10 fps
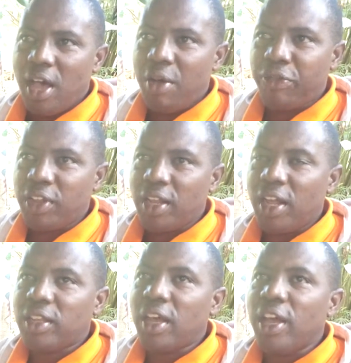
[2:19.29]
After
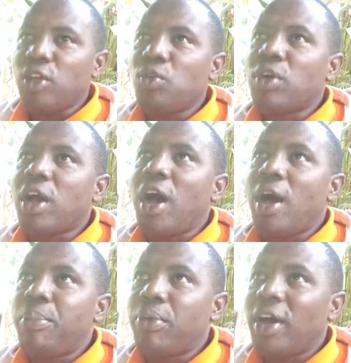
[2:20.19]
that, I look
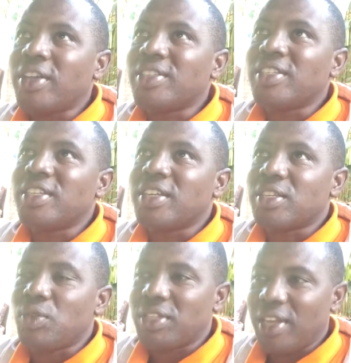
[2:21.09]
up, I see
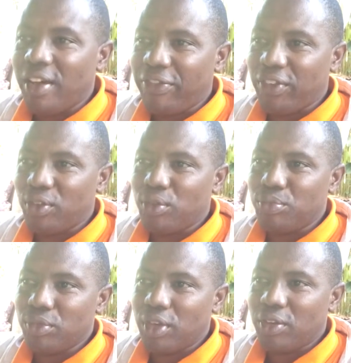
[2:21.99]
Jesus was laughing on
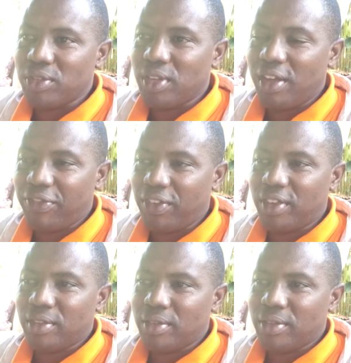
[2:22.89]
me. I was laughing.